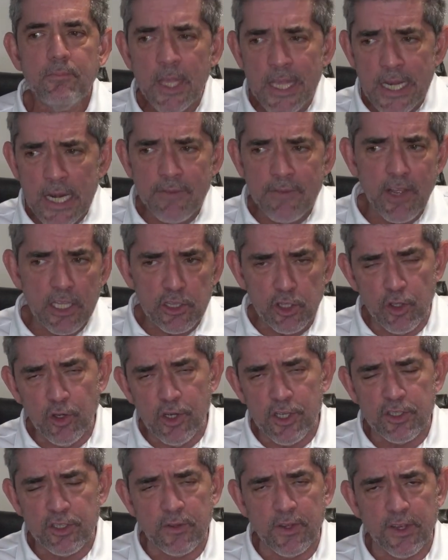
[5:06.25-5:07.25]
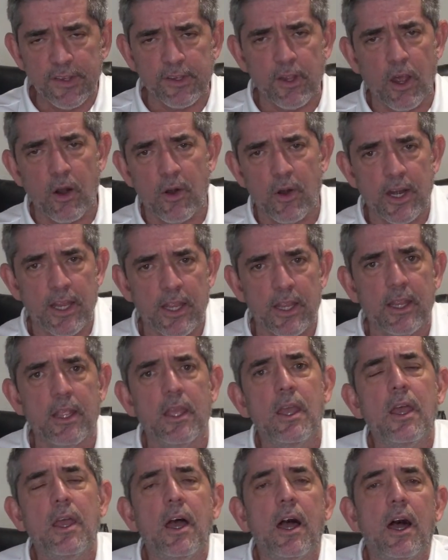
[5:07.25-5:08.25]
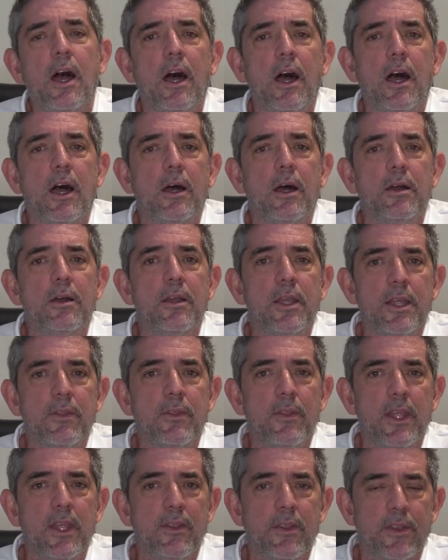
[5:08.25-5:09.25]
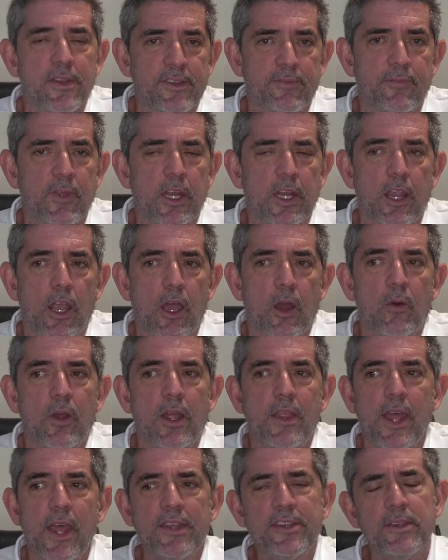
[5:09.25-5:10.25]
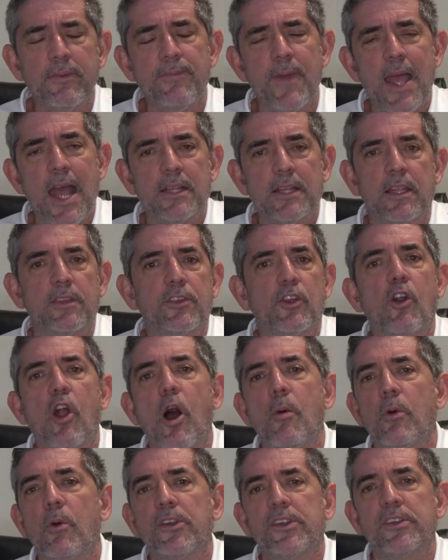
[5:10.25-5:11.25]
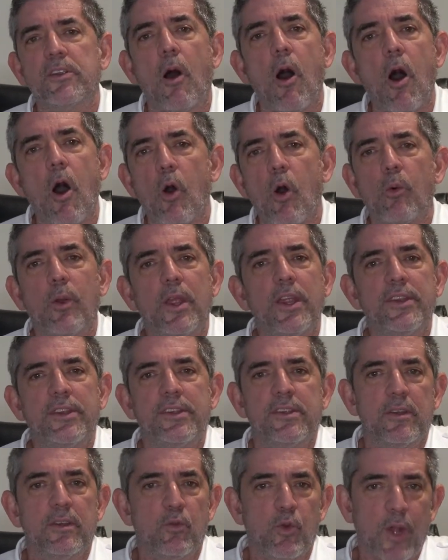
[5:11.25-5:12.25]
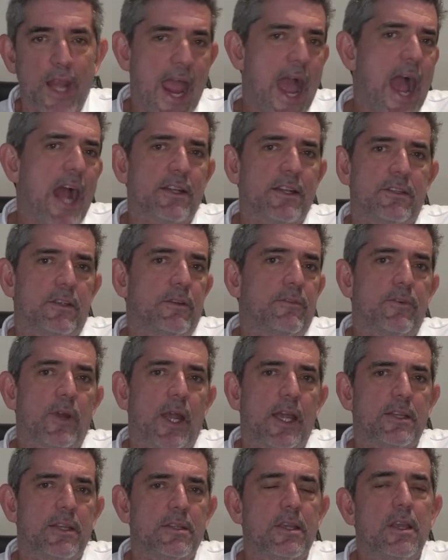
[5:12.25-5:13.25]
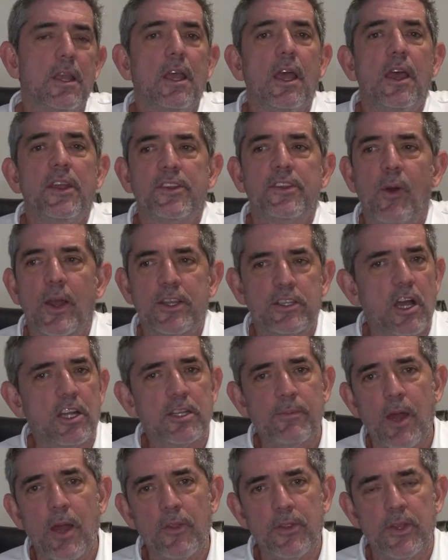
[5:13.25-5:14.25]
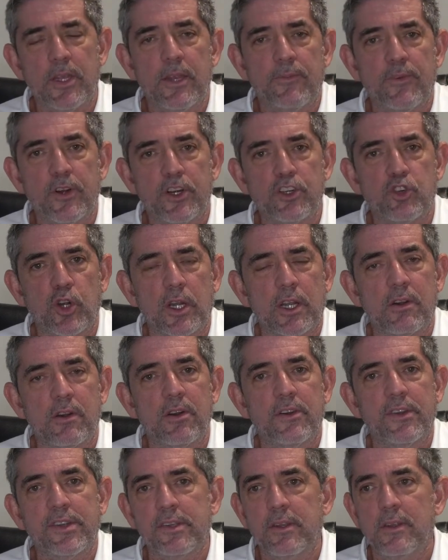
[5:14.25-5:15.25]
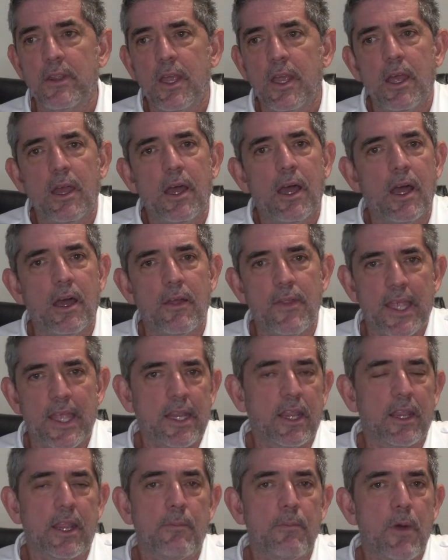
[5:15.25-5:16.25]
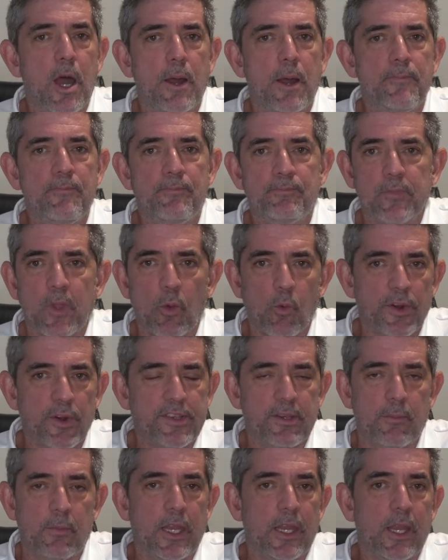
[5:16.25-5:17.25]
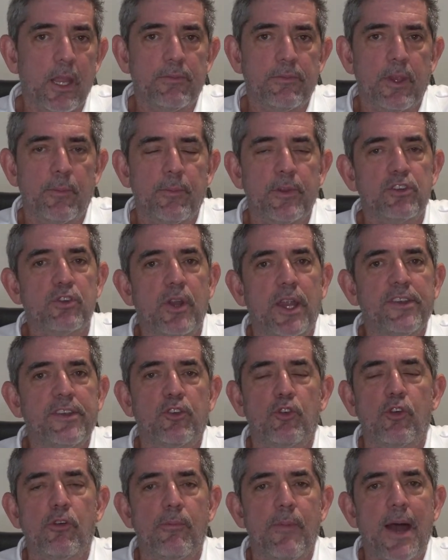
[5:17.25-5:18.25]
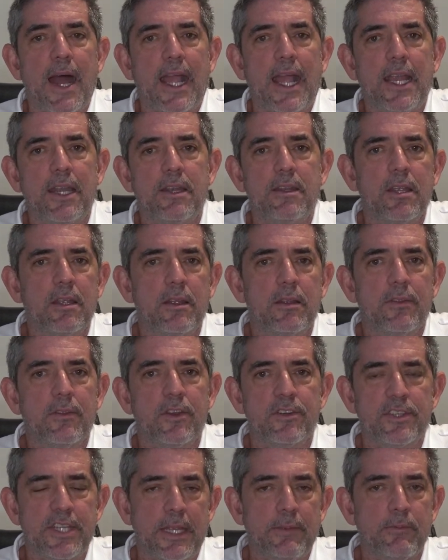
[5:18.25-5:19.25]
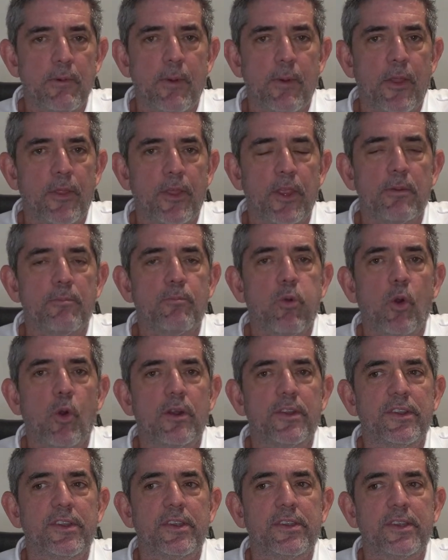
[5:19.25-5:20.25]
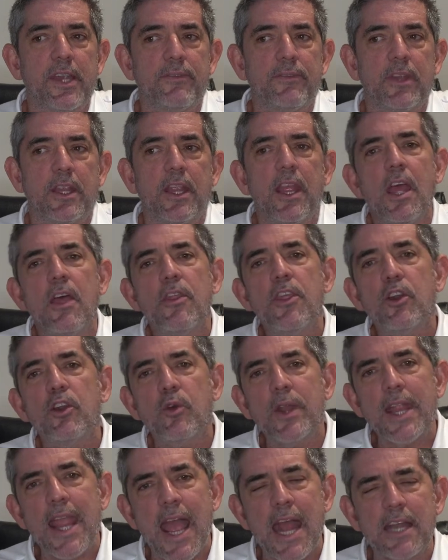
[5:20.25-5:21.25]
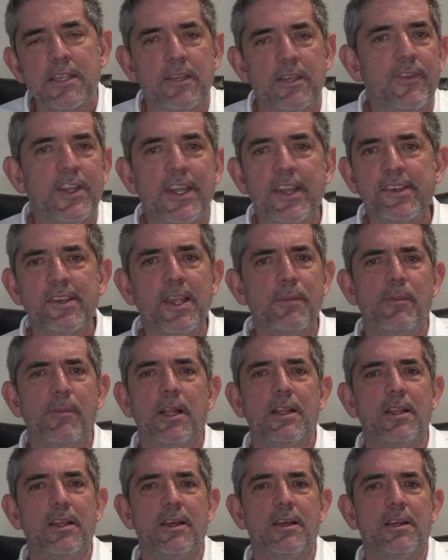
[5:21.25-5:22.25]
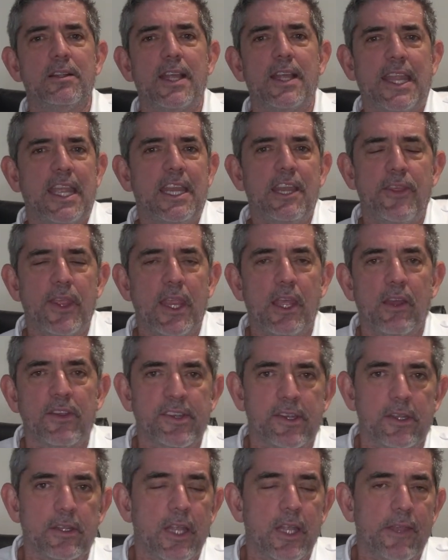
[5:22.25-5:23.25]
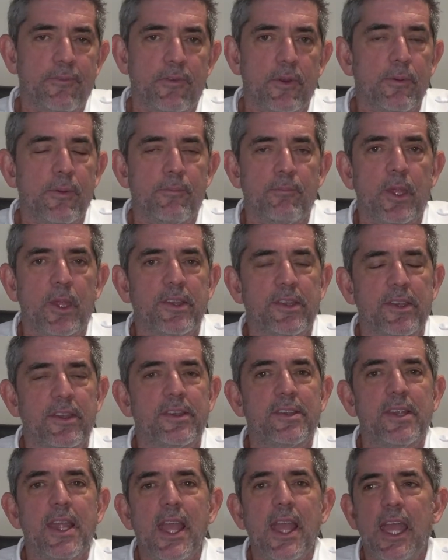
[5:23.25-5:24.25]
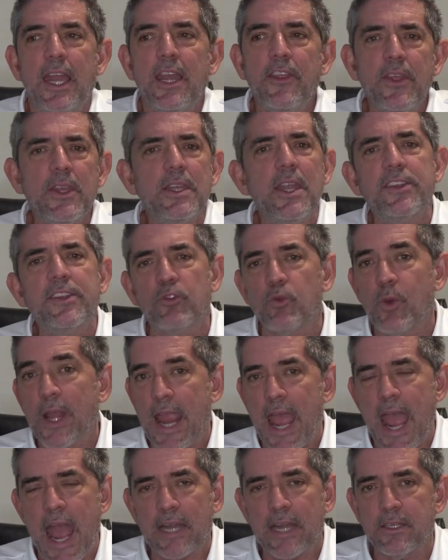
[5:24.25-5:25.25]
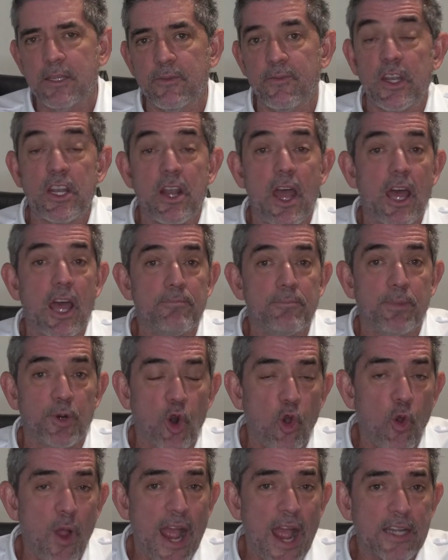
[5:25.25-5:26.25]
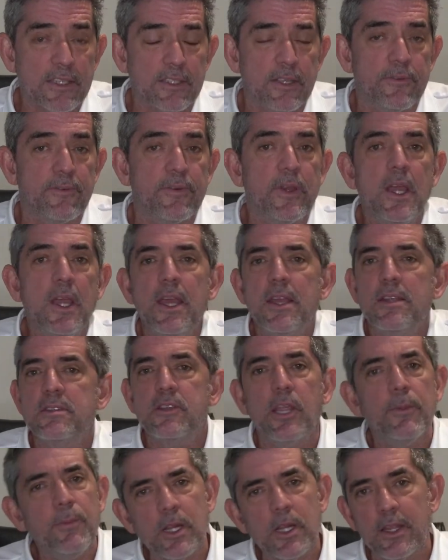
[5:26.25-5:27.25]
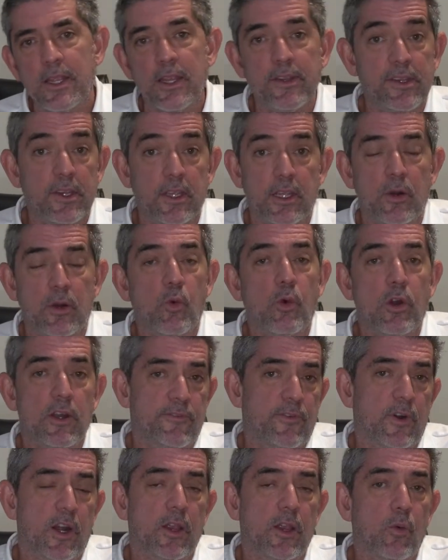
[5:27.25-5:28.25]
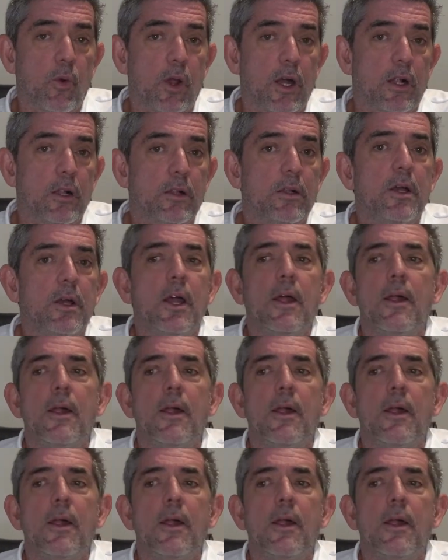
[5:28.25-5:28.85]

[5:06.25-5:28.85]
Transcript: And I've alluded to this already in this video, and that's the fact that they're almost always reactive, right? So I talked about the different triggers that can come up where somebody comes up and tries to remind their team about the importance of safety. They're reactive, and just like anything else in life and in business, anything that's reactive and not proactive typically isn't going to work very well.